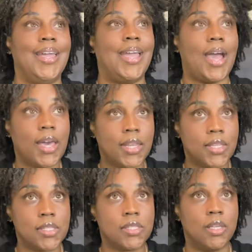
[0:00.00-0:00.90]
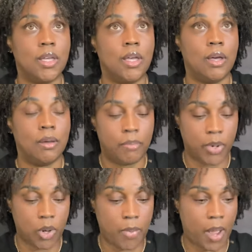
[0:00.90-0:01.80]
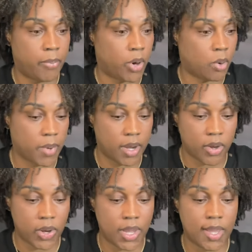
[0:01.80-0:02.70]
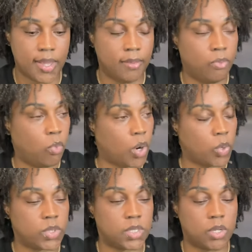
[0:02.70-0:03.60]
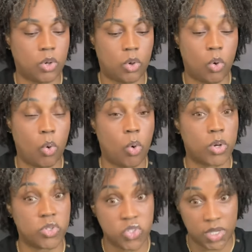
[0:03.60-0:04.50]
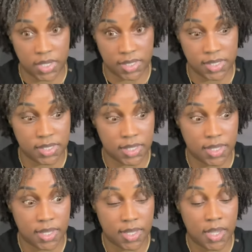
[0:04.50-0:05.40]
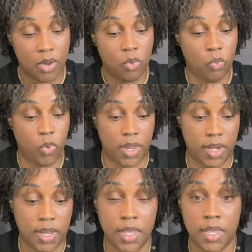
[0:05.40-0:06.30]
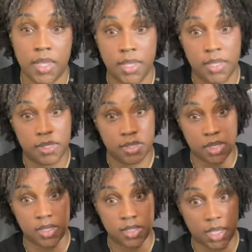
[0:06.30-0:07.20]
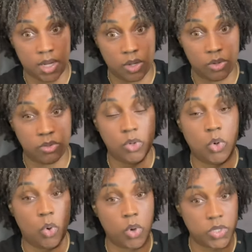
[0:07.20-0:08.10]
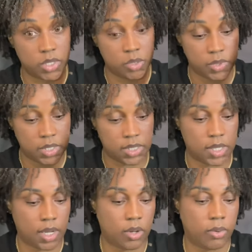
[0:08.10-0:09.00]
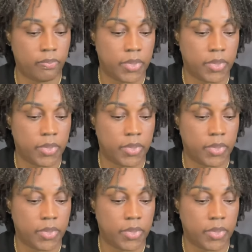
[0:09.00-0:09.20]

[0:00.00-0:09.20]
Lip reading: Goddess by Burberry works gorgeous with Sunset Glow. Gorgeous with Sunset Glow.